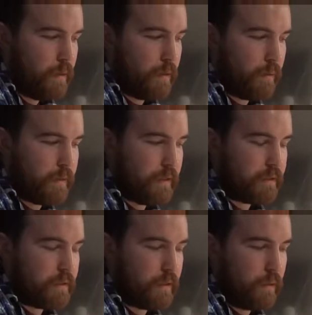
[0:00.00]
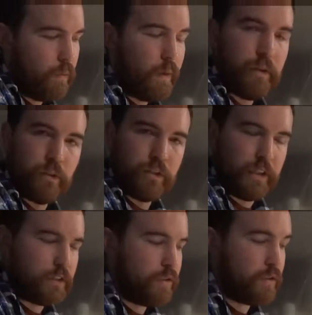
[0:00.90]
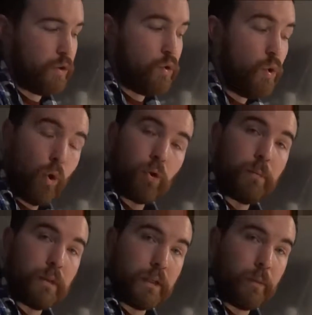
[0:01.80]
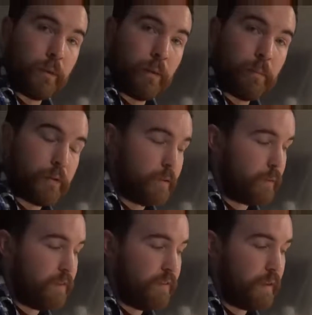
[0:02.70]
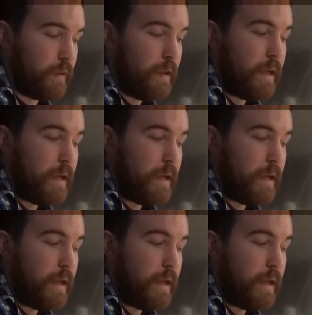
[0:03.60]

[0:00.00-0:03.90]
with these window sections, normally when I build the refit,